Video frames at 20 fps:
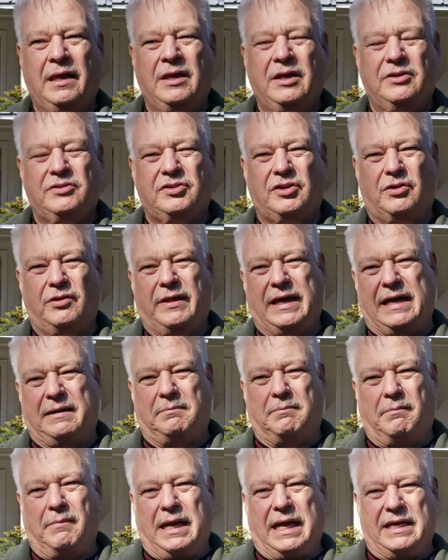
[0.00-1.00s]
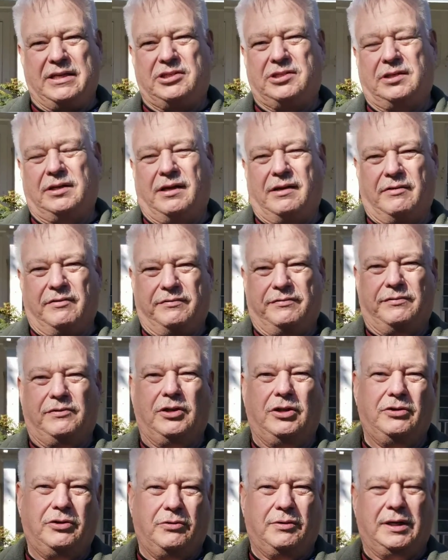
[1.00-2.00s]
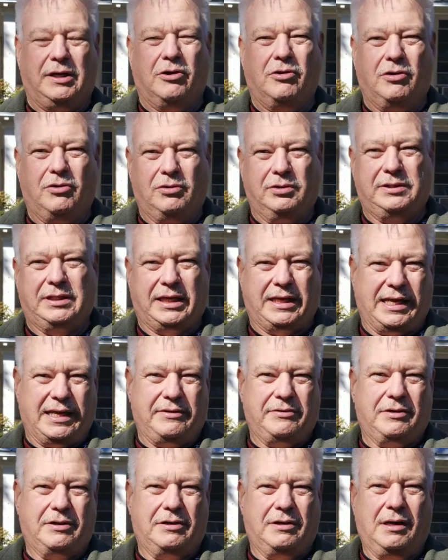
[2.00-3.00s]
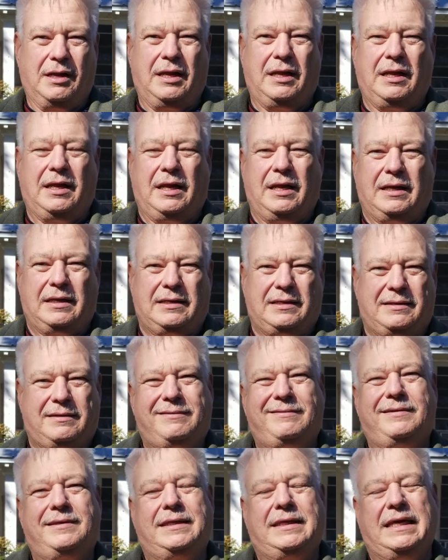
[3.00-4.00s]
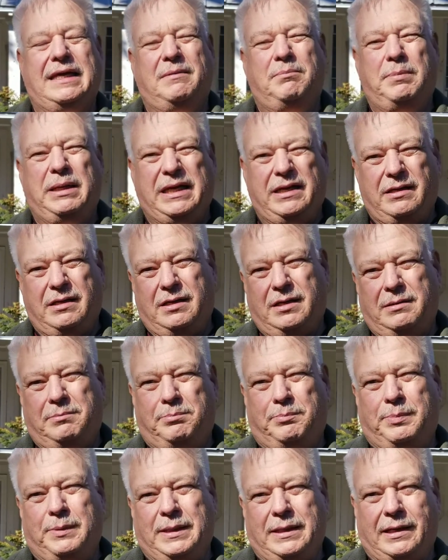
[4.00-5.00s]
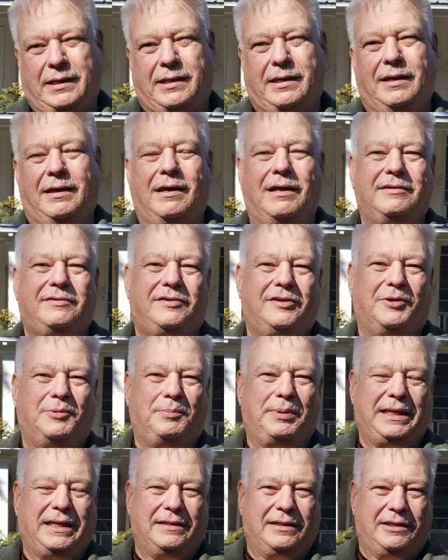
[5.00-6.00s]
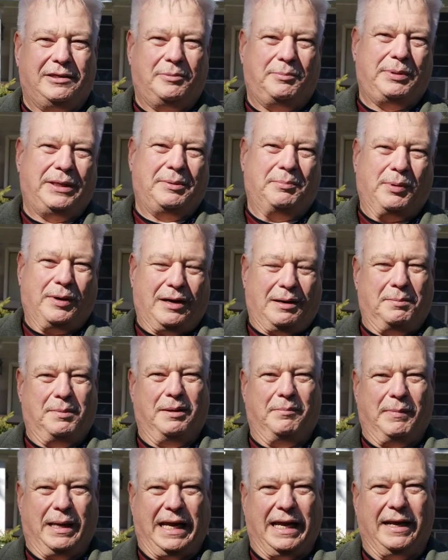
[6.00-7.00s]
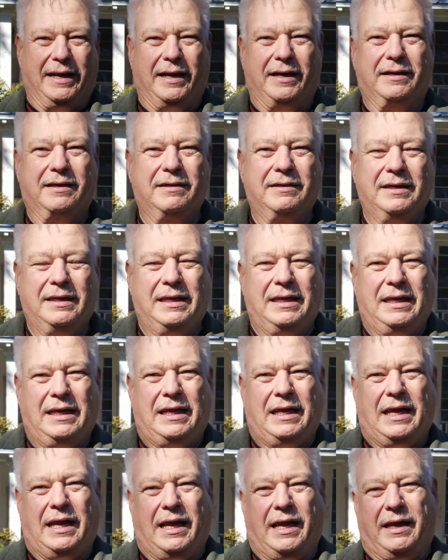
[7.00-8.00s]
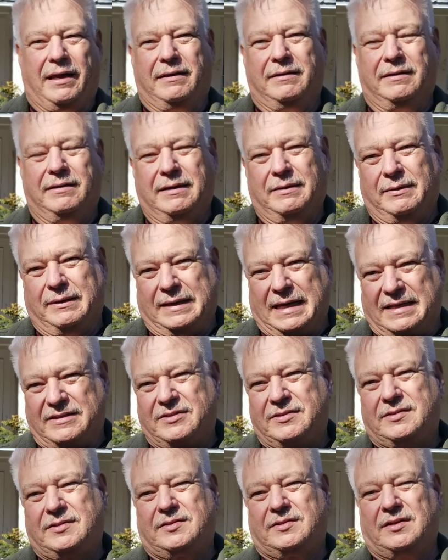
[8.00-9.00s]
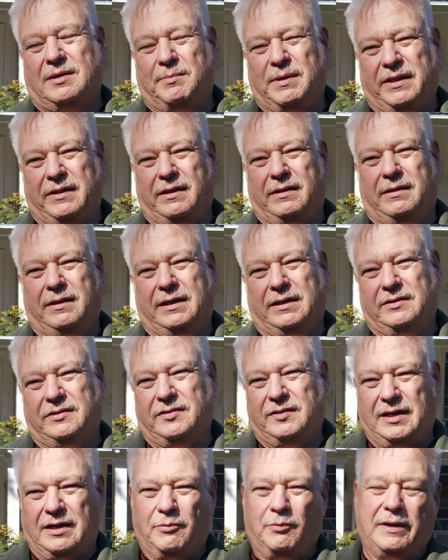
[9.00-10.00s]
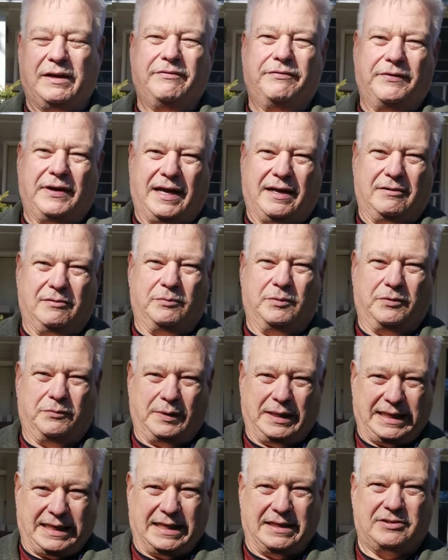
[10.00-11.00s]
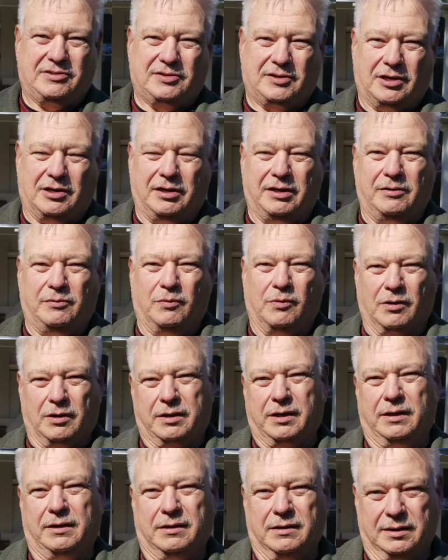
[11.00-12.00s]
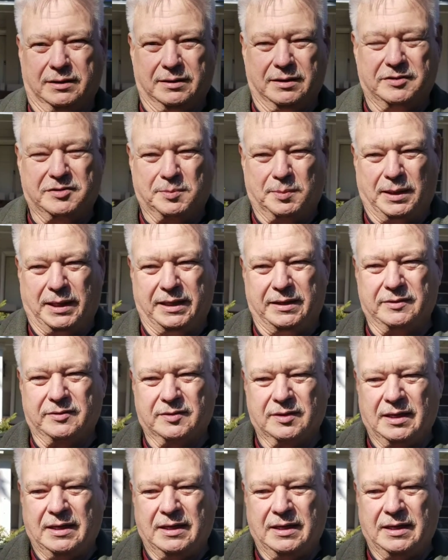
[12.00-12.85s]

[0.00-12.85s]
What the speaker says: So that mesh of new and old together can be good, but it can also be a little bit problematic. And that's some of the things that we found when we got started working on this place.